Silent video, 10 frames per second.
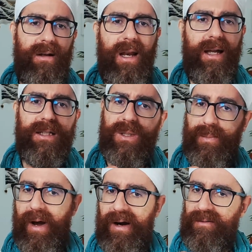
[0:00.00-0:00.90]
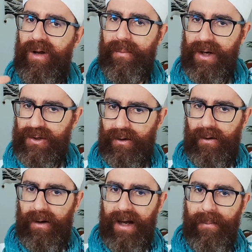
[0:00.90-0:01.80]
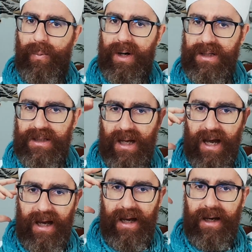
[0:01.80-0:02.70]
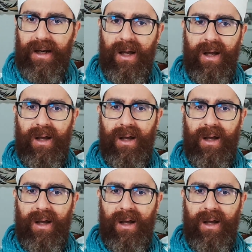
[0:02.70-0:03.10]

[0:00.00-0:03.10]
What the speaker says: a spiral vibration going upwards and